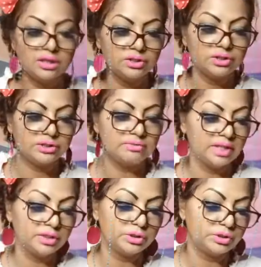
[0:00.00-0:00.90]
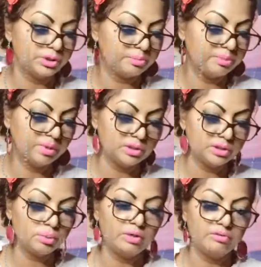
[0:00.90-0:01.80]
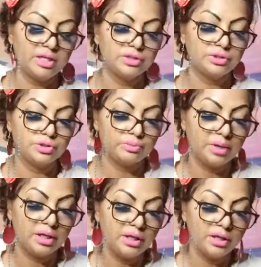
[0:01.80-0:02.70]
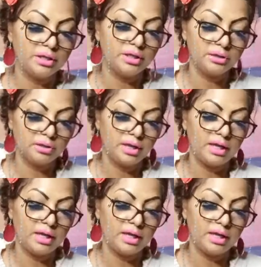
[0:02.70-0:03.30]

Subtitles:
It's just a relationship, just one relationship here.